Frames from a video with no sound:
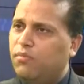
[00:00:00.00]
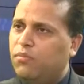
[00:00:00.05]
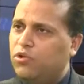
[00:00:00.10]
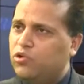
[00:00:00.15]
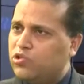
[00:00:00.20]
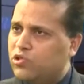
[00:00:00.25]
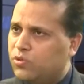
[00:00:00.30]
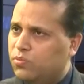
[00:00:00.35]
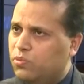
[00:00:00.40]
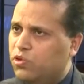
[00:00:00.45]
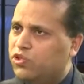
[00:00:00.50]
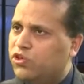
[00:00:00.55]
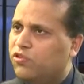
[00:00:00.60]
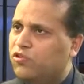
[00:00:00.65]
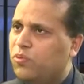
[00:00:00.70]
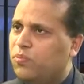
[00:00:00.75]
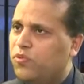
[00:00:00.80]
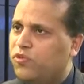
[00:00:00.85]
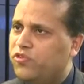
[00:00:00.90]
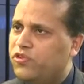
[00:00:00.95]
most most of
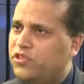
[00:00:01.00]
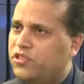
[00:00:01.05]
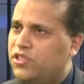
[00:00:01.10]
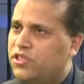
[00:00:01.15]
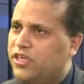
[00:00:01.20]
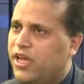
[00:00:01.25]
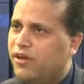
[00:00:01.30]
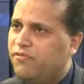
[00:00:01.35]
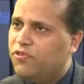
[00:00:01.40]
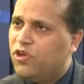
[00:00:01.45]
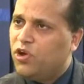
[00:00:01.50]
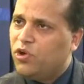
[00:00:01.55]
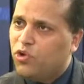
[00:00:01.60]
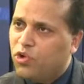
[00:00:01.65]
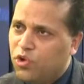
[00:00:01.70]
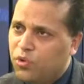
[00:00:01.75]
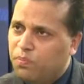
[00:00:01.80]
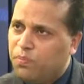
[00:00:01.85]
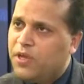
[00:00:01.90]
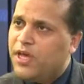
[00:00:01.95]
the provinces have their
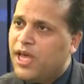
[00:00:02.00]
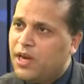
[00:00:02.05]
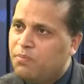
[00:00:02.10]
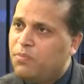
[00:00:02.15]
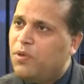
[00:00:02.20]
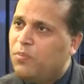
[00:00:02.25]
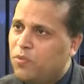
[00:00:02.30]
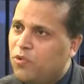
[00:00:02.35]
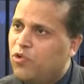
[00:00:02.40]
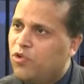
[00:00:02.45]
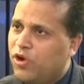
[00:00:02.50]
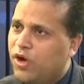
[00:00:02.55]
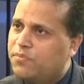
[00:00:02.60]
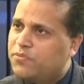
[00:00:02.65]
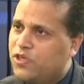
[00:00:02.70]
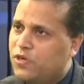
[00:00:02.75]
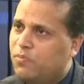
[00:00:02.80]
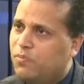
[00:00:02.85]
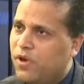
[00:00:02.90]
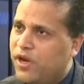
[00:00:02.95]
own PNP
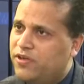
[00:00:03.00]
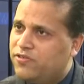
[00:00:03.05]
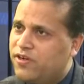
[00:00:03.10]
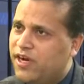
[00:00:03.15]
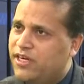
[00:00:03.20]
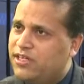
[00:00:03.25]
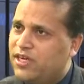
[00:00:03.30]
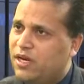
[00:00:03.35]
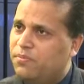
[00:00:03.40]
programs in place, right?